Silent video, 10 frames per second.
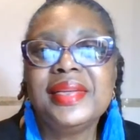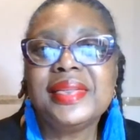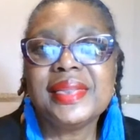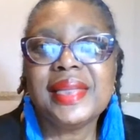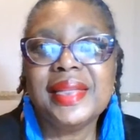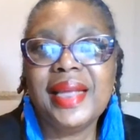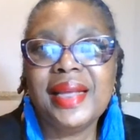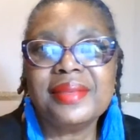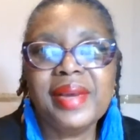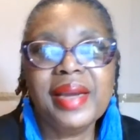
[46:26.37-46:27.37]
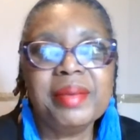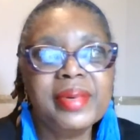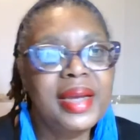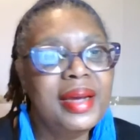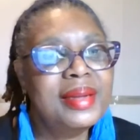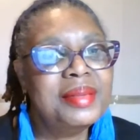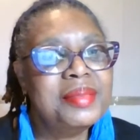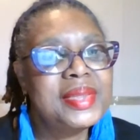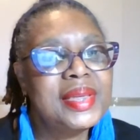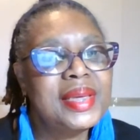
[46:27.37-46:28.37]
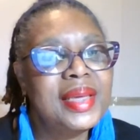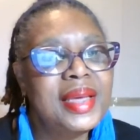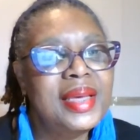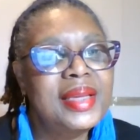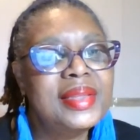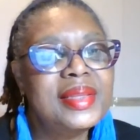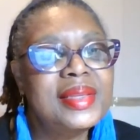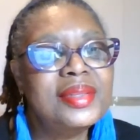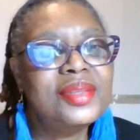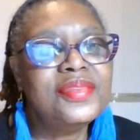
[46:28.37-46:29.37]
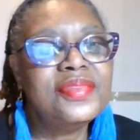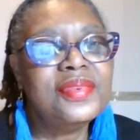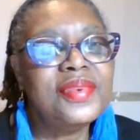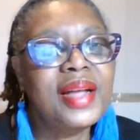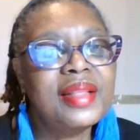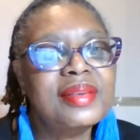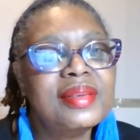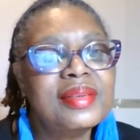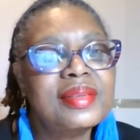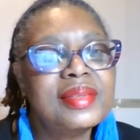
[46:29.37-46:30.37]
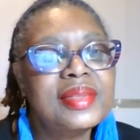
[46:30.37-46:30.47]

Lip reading: She said, "That's right, Brianna." Let me see. Did you follow?